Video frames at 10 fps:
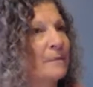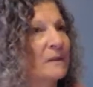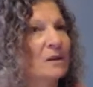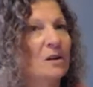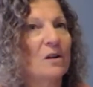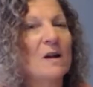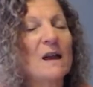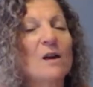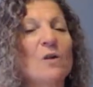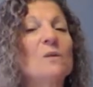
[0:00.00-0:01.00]
You know,
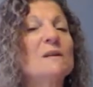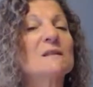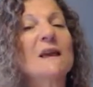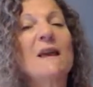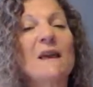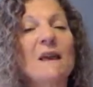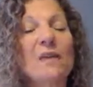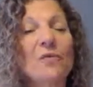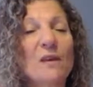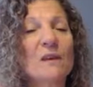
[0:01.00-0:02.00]
I always say,
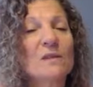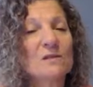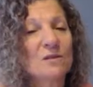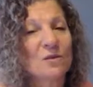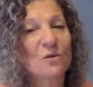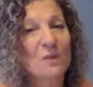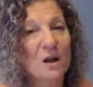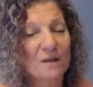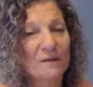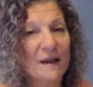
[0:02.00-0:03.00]
think of the
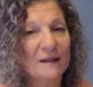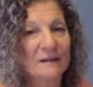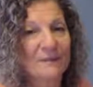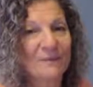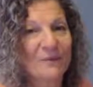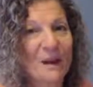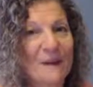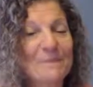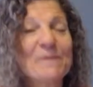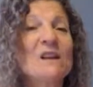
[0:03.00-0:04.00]
snowball effect,
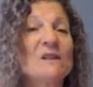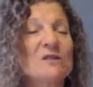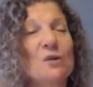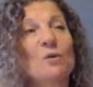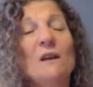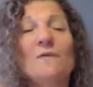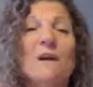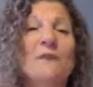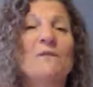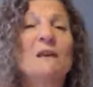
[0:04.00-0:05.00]
right? So if
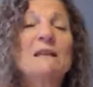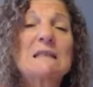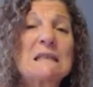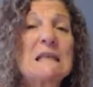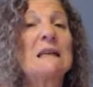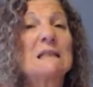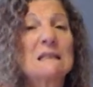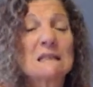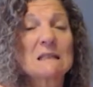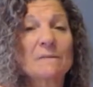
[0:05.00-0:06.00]
I fix
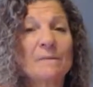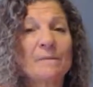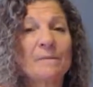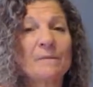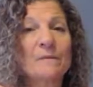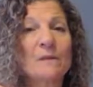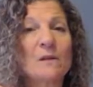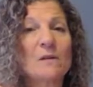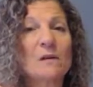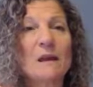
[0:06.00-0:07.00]
this,
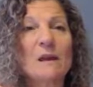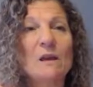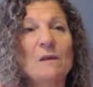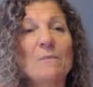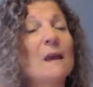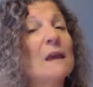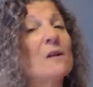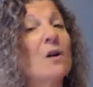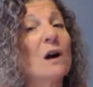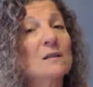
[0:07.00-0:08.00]
okay, it may
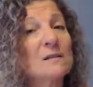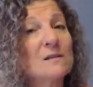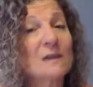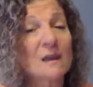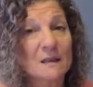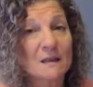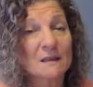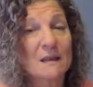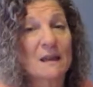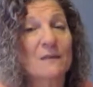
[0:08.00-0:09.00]
cause
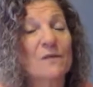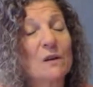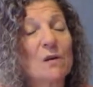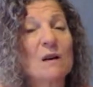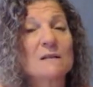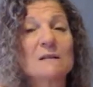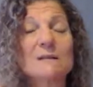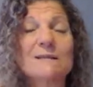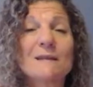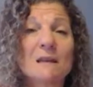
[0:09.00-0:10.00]
this. And if it
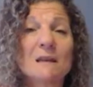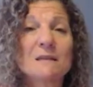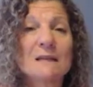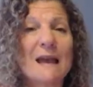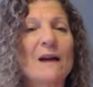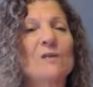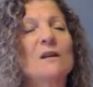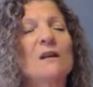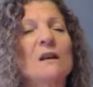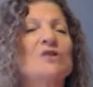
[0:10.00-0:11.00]
causes this, how
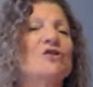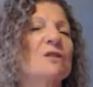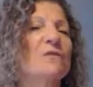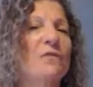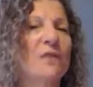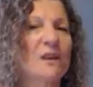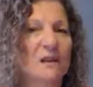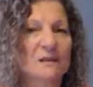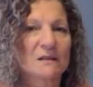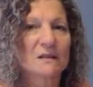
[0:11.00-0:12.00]
can I shift this?